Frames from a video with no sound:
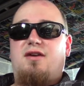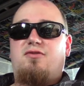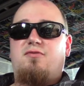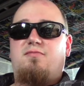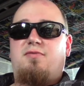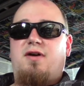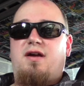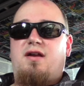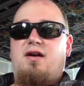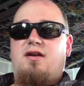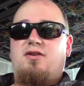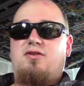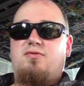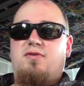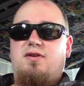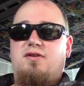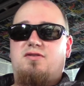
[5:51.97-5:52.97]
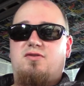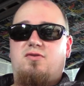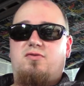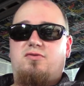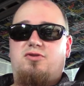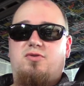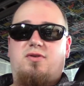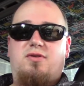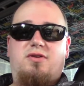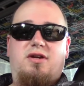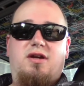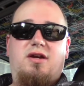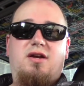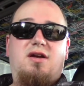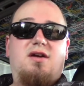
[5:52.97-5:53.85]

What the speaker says: do plan on doing so shortly.